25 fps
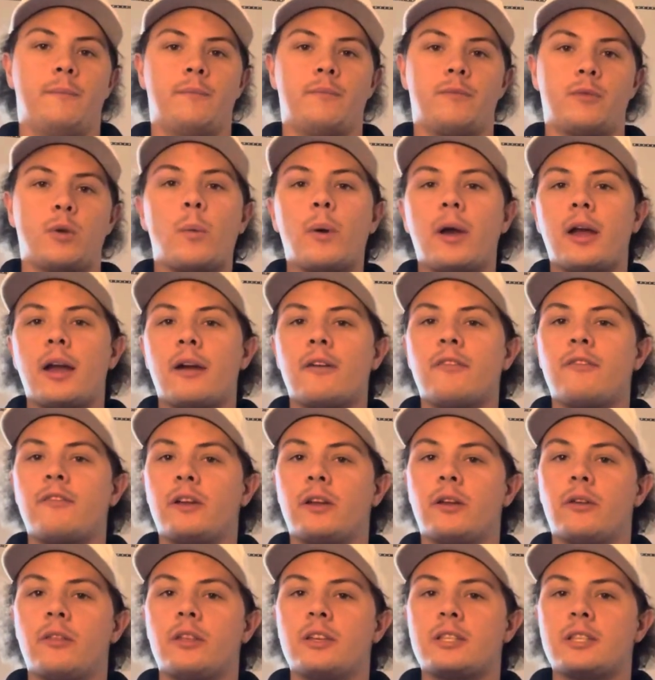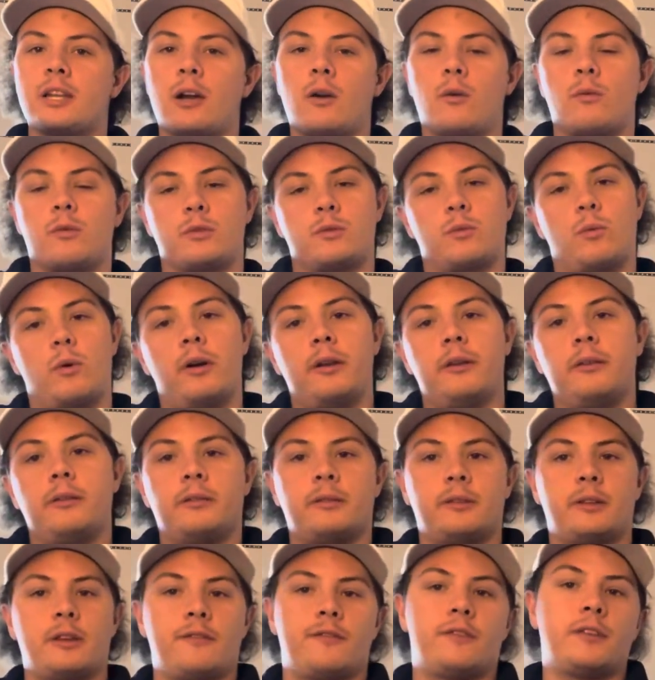The way I figured this out was, one,
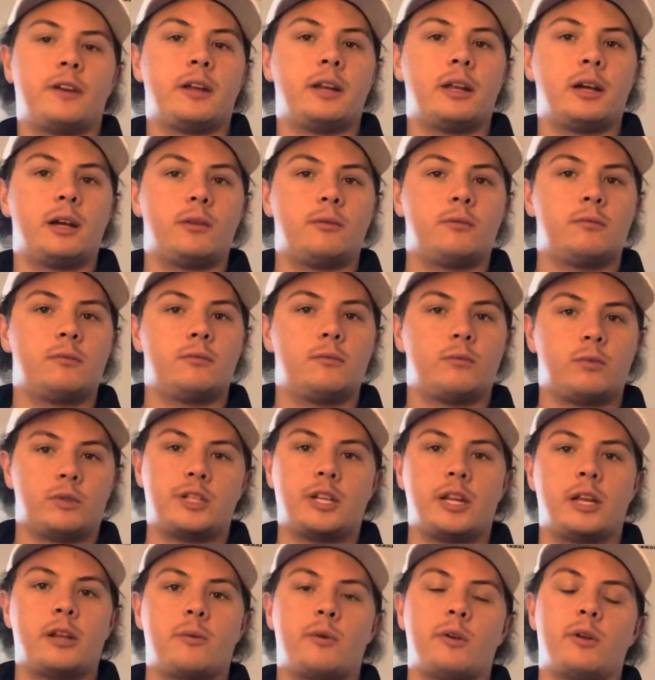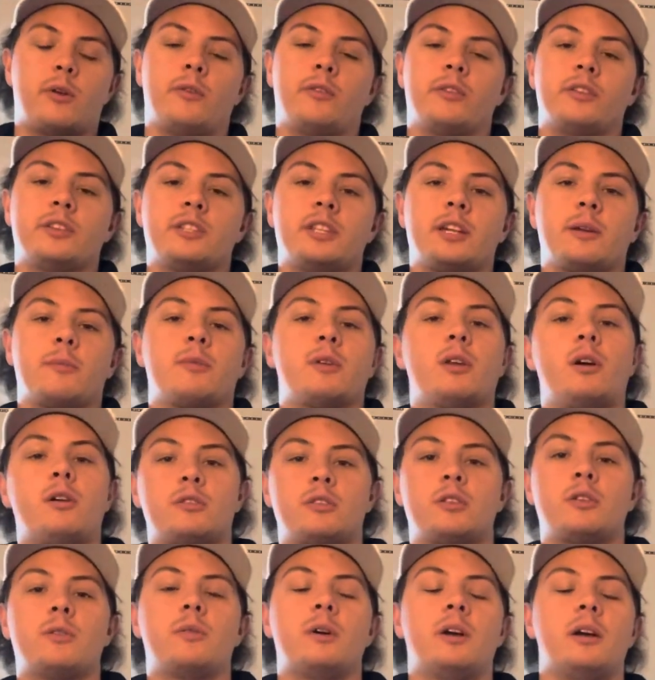I figured out which hand I want to hold the stick, but
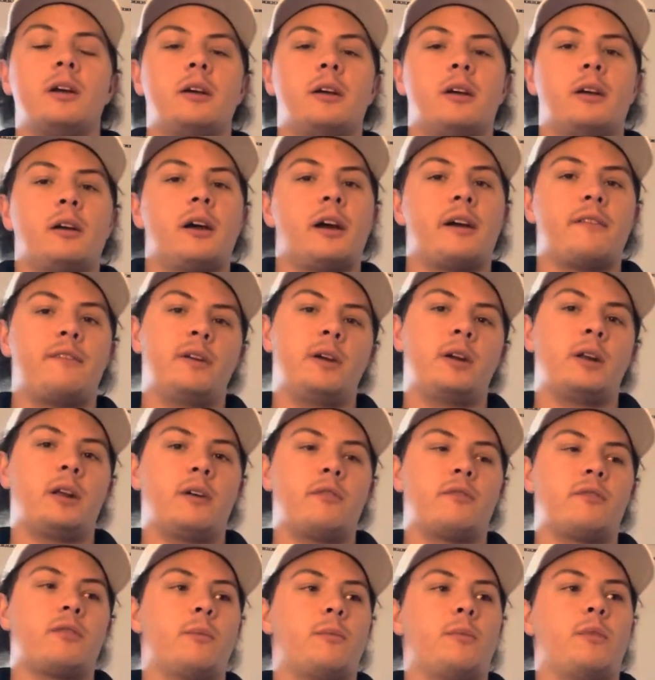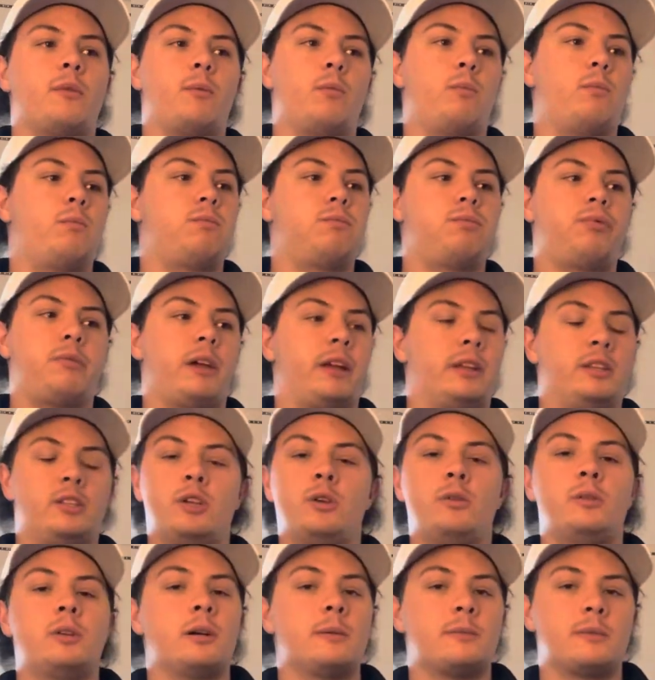also I figured out from the
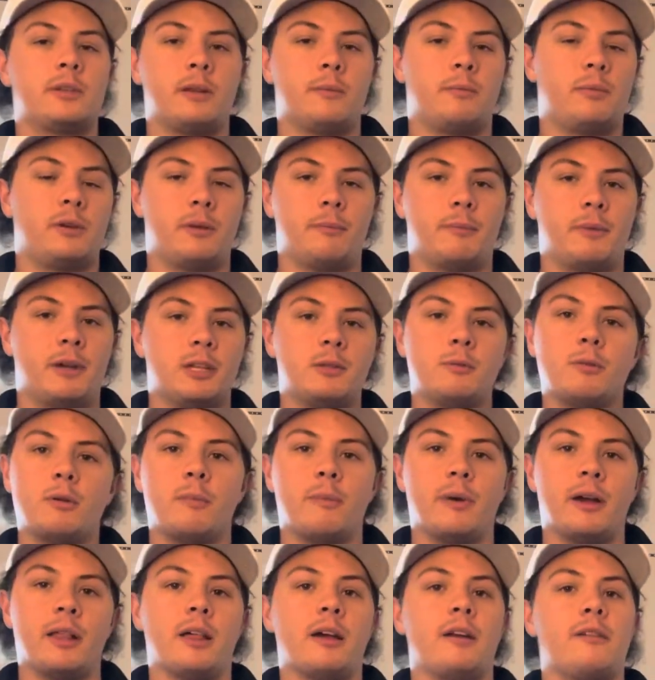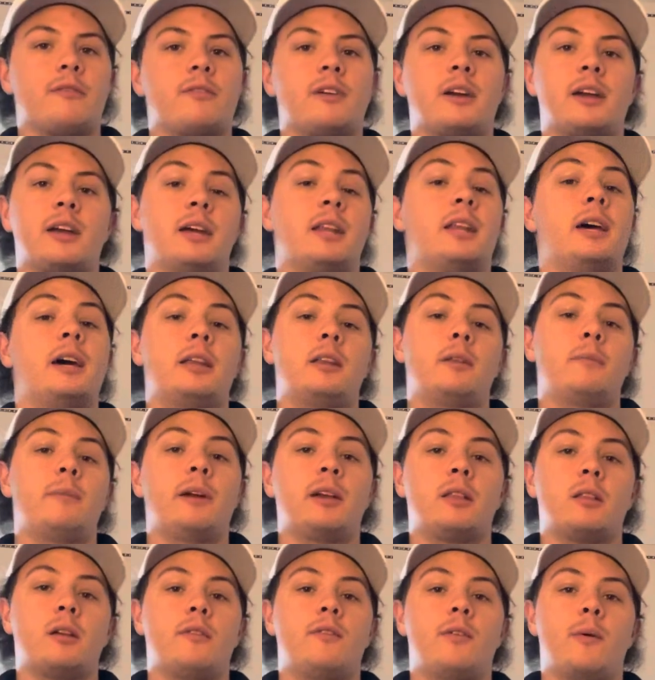2 times I'd played baseball in my life, I had my
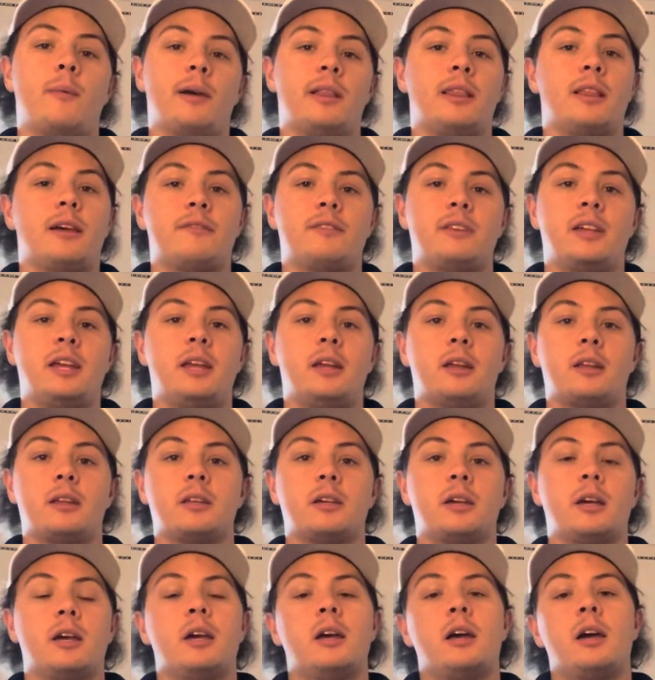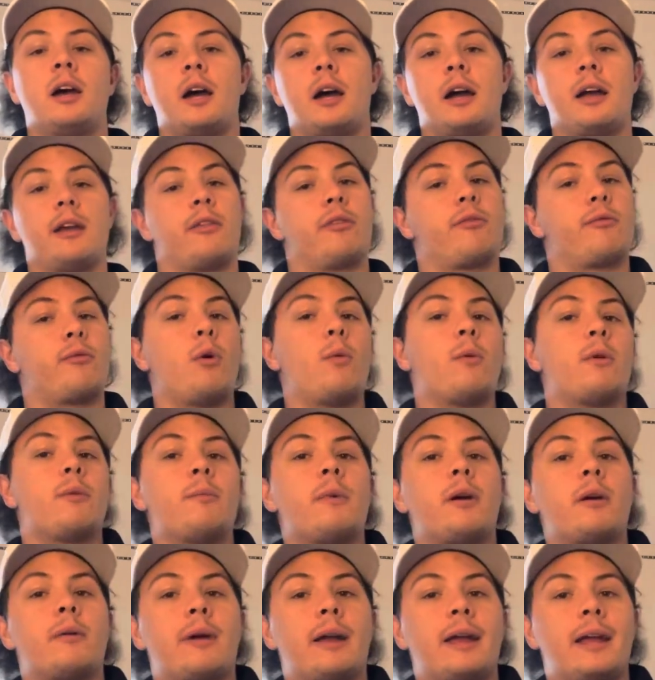glove on my left hand. I throw with
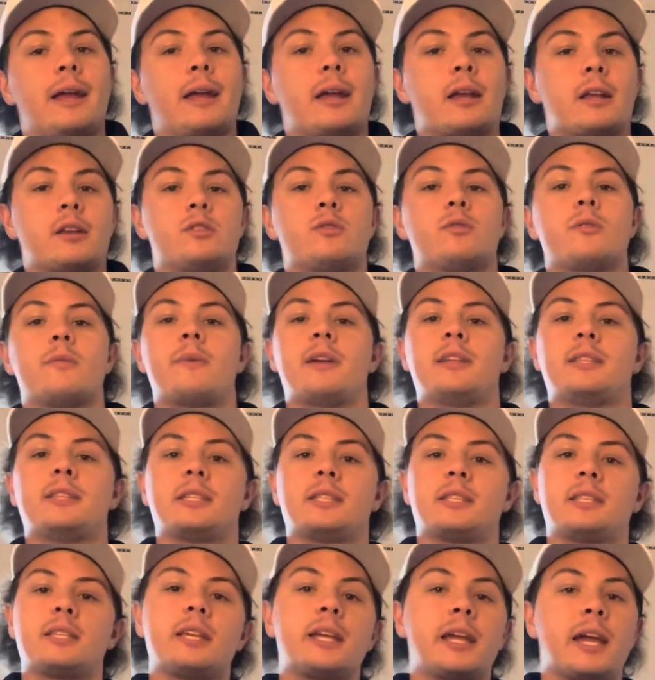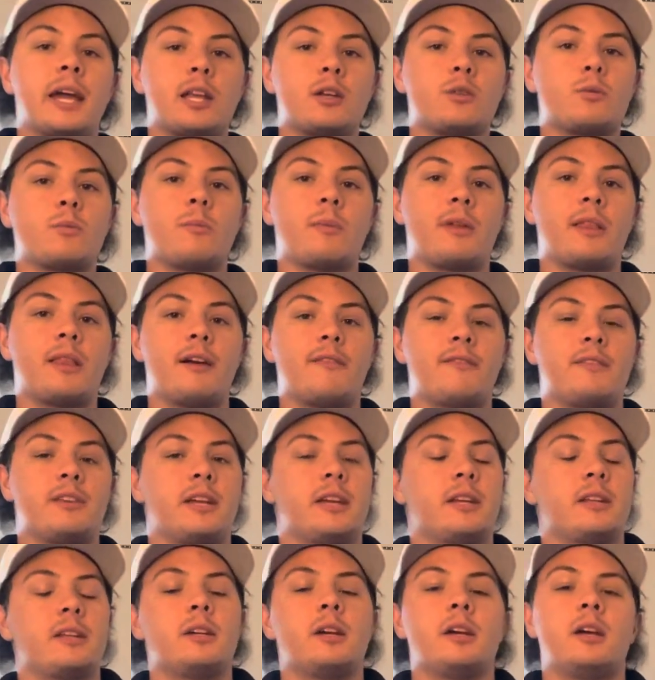my right hand, so it made sense to catch with my left
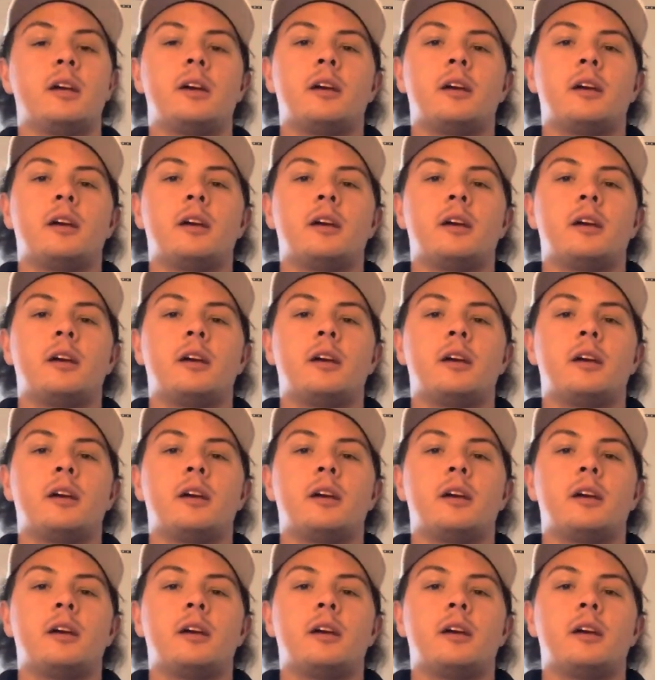hand.